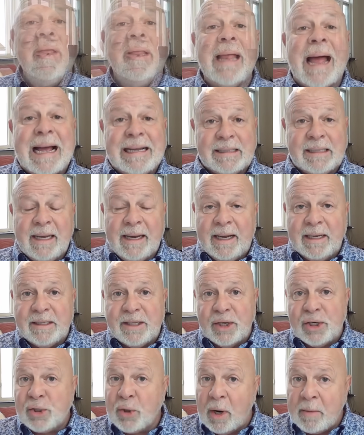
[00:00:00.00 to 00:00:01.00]
The last thing is
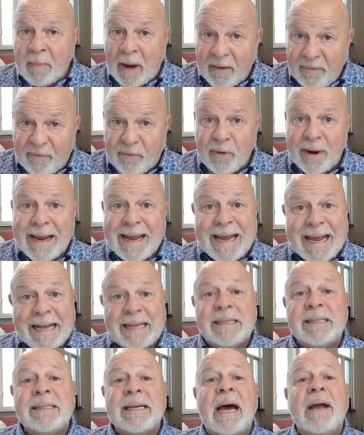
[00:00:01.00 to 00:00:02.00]
to join my free
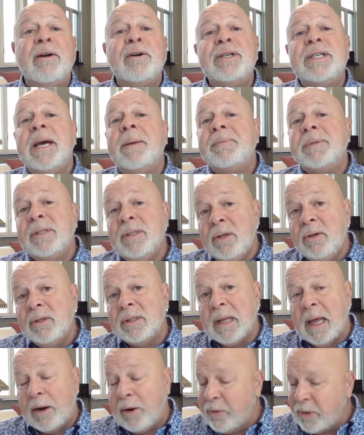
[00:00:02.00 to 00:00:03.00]
Insider Tips
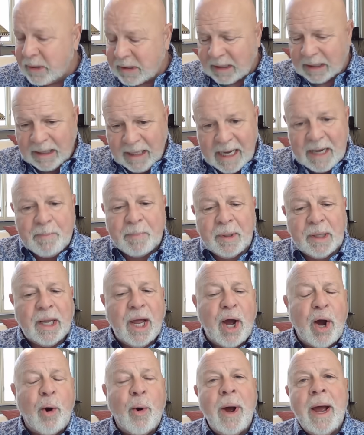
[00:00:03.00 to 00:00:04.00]
newsletter. There's a link
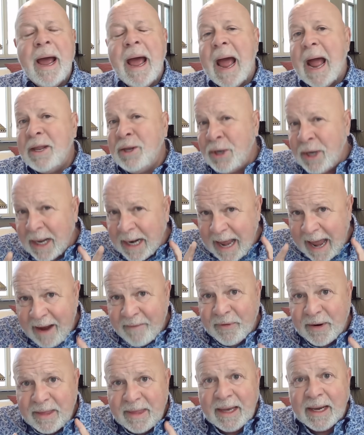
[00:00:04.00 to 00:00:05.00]
below, and you get
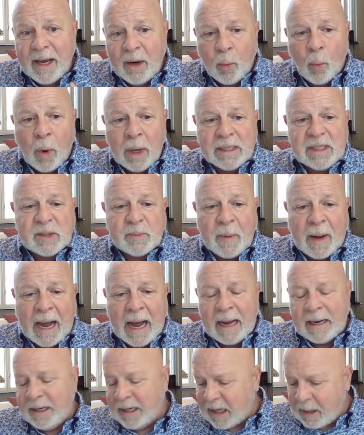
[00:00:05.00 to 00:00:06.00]
everything in one
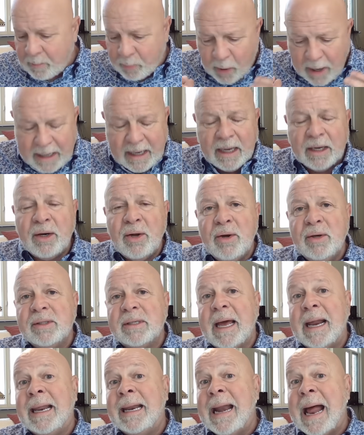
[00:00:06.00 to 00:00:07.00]
spot. You get breaking
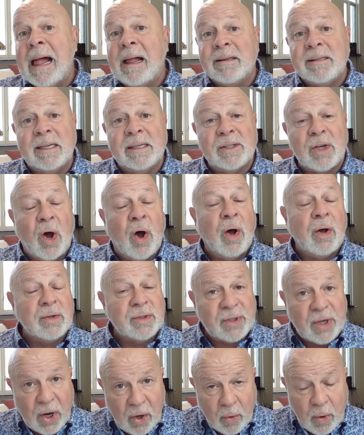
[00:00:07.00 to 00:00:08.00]
news and analysis
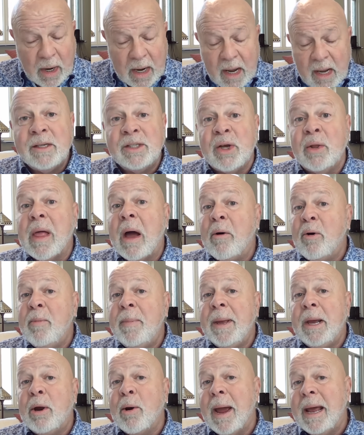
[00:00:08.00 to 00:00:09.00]
also. So that
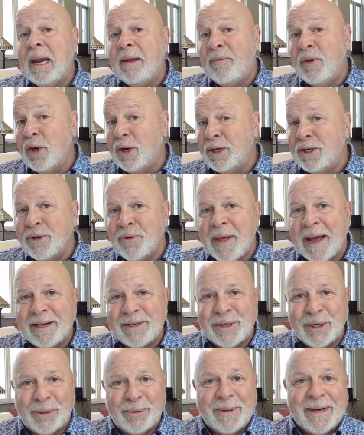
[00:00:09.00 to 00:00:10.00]
would be great if you could do
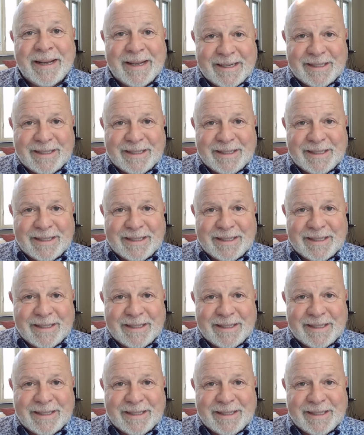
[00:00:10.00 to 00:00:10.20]
that too.